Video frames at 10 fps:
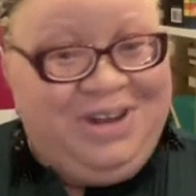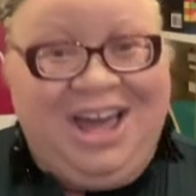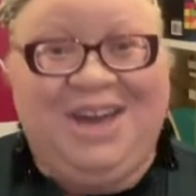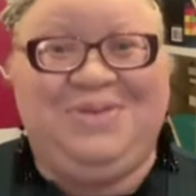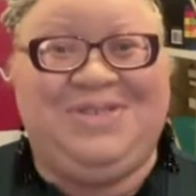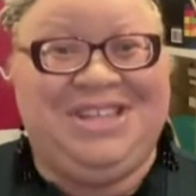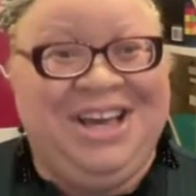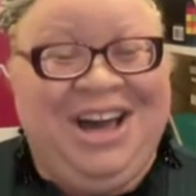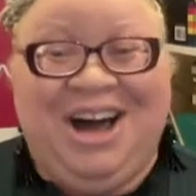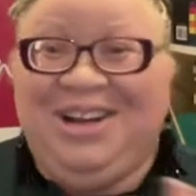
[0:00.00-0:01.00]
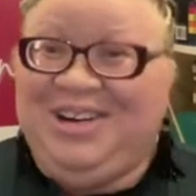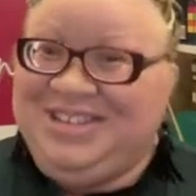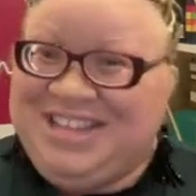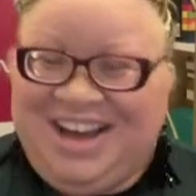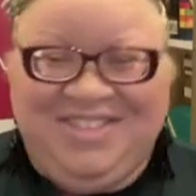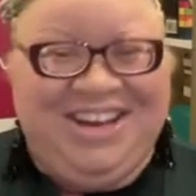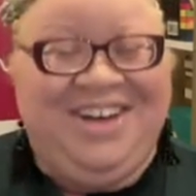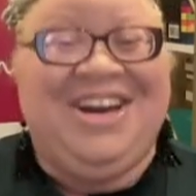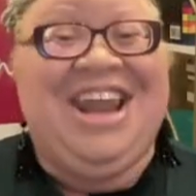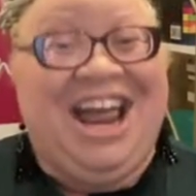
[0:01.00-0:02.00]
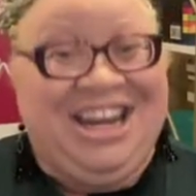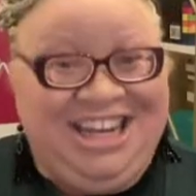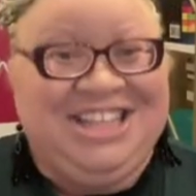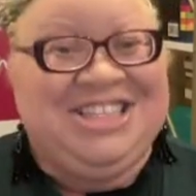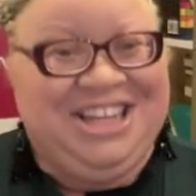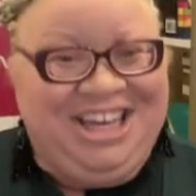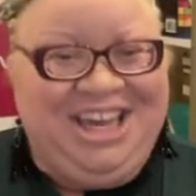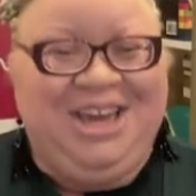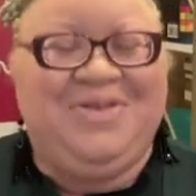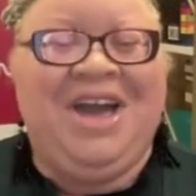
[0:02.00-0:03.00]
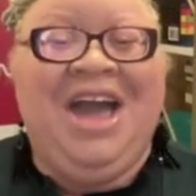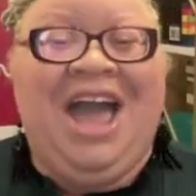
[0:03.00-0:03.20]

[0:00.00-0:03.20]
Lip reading: left a long time ago and I needed to leave.